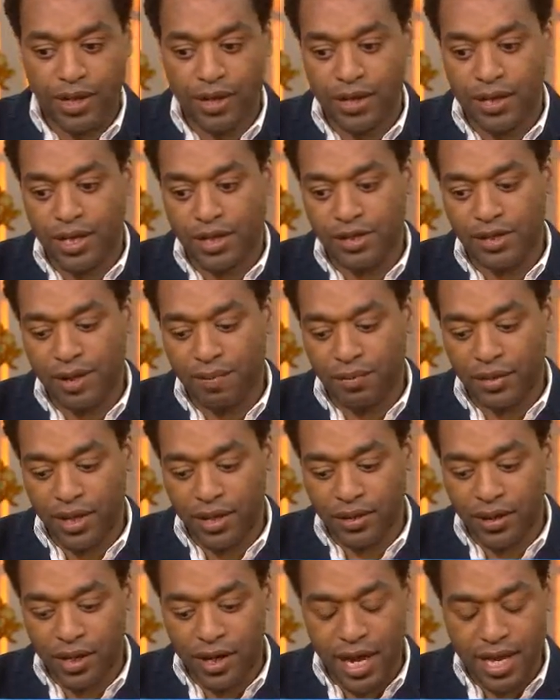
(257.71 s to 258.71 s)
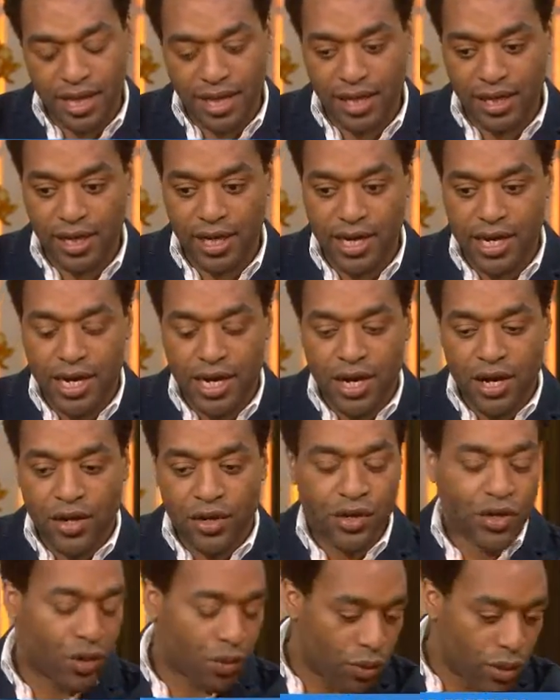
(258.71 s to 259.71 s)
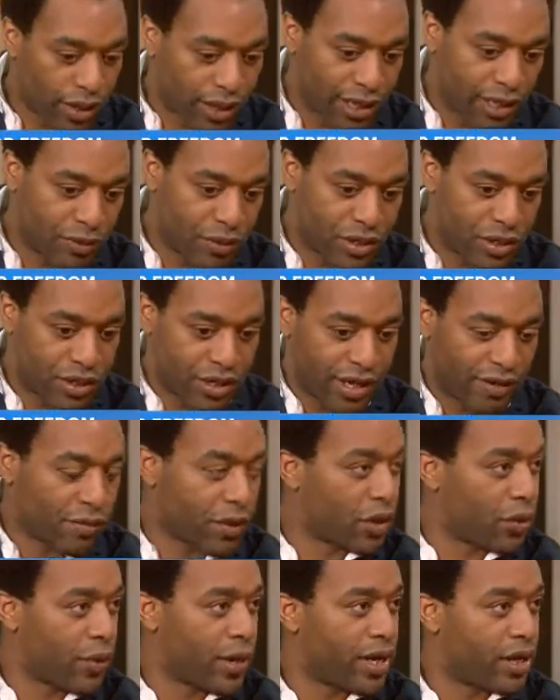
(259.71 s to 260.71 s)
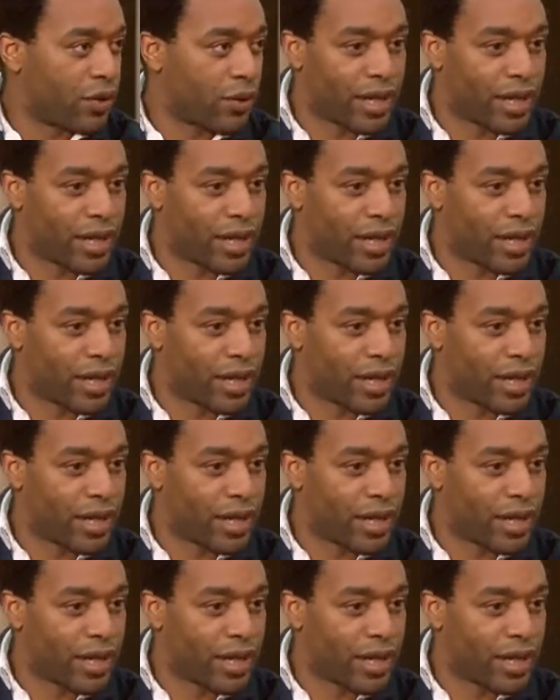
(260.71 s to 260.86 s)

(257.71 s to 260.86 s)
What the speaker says: And it's something that I think, working with Steve McQueen,